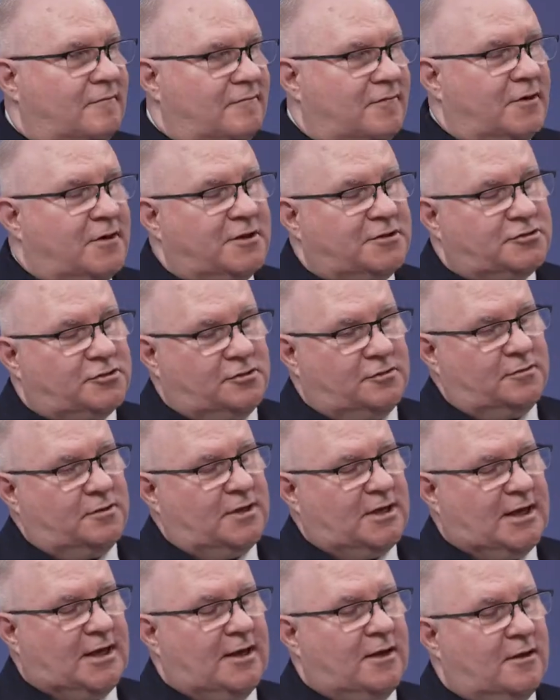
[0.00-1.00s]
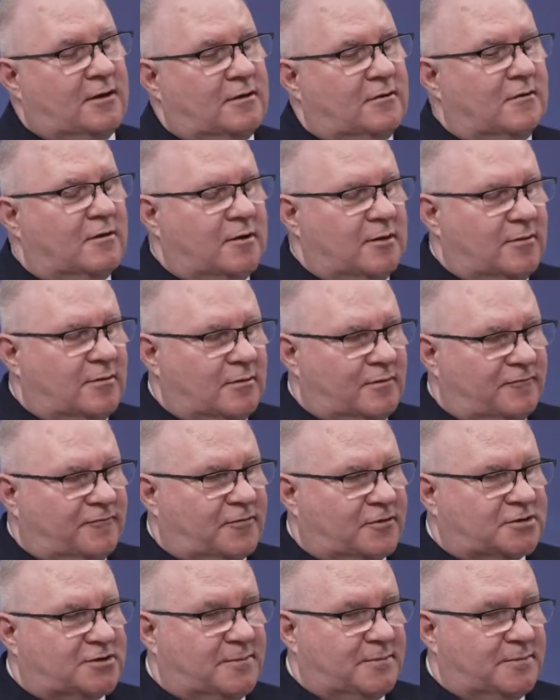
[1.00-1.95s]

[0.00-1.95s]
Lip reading: Very true. And first,